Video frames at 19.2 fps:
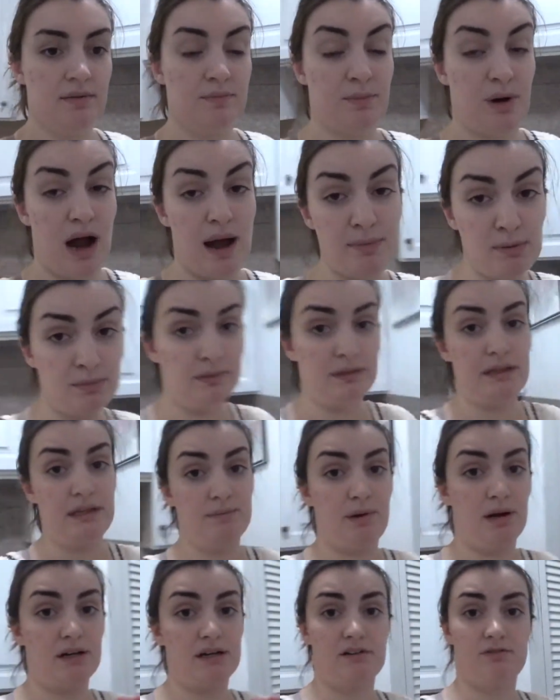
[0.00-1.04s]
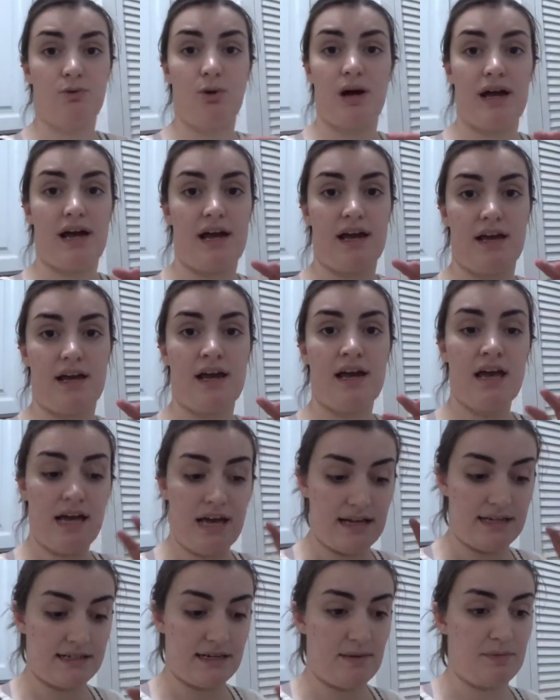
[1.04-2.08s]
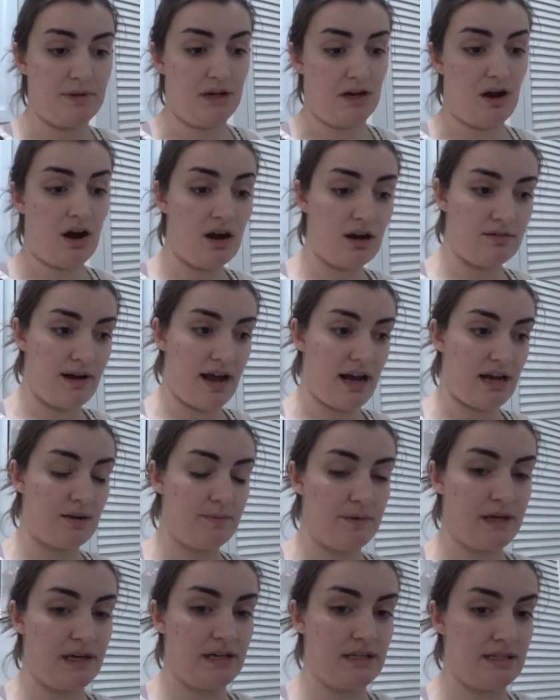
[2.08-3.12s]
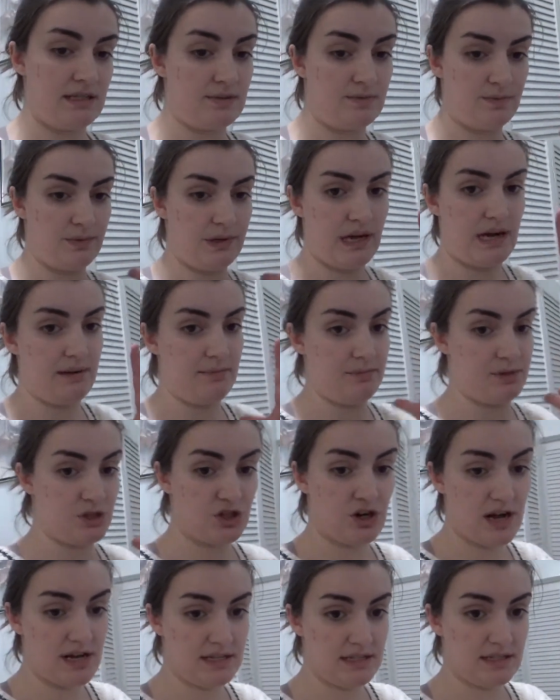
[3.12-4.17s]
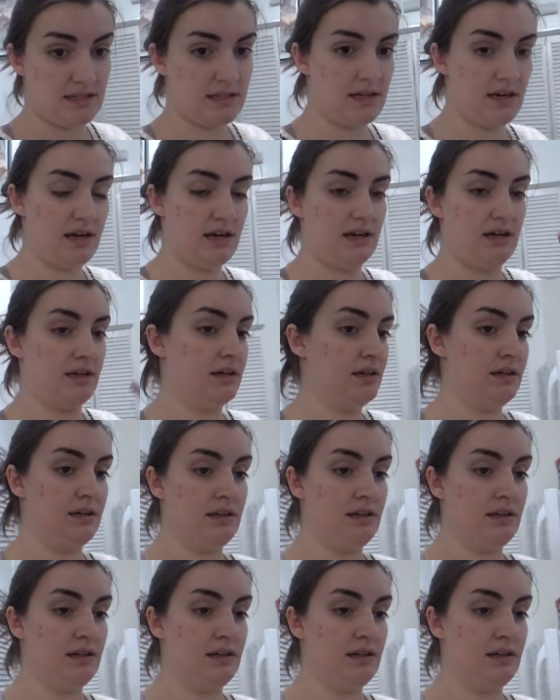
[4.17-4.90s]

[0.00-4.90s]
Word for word: probably part of why I ended up in a car wreck, because when I'm stressed, uh,